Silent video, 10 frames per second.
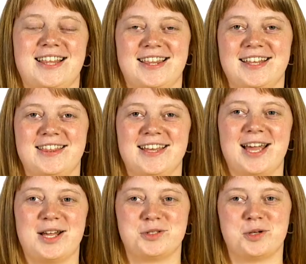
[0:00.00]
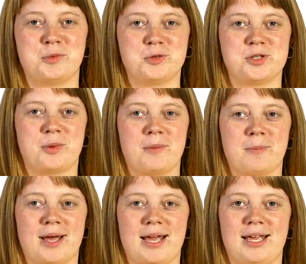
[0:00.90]
The thing I enjoyed most about
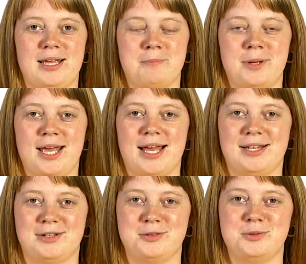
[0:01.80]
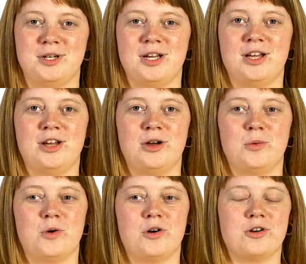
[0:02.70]
my PLO
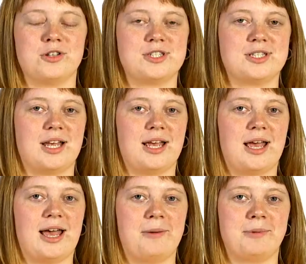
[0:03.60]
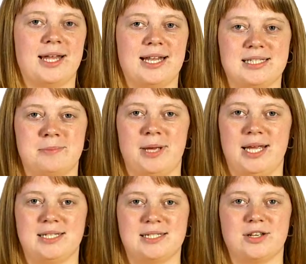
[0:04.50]
was getting to
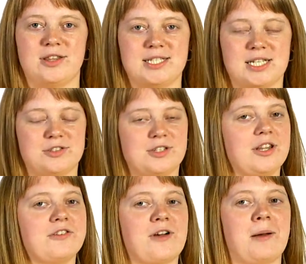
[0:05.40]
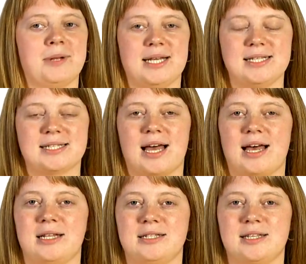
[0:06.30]
meet the children and their families
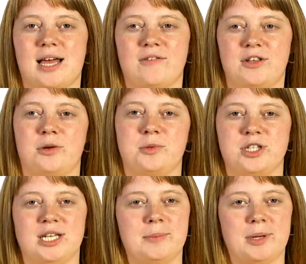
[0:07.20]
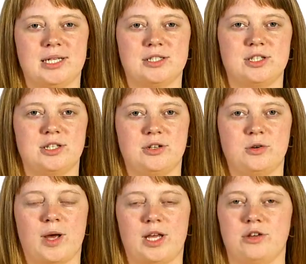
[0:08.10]
and having an opportunity to build,
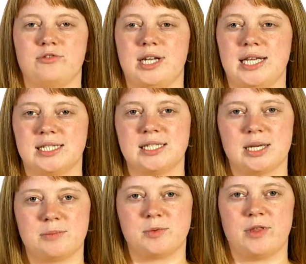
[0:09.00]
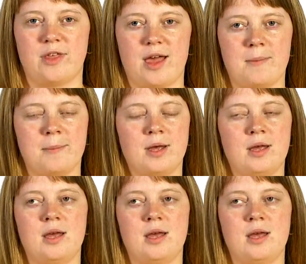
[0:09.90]
quite good relationships with them.